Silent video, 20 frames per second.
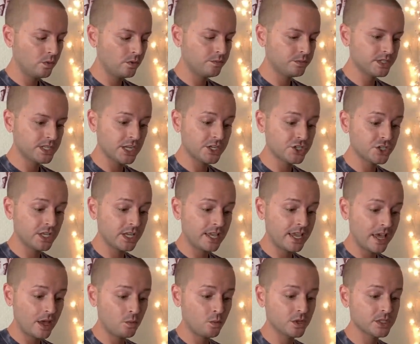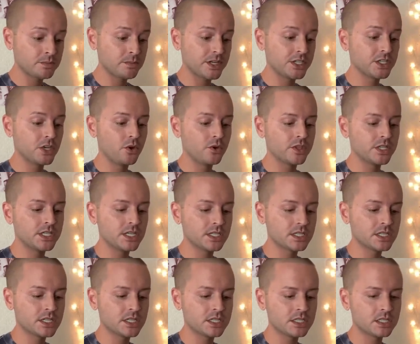potentially, again, what's meant to go the
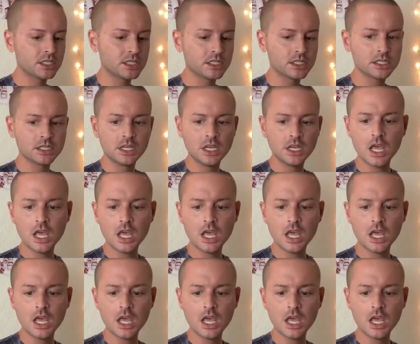distance.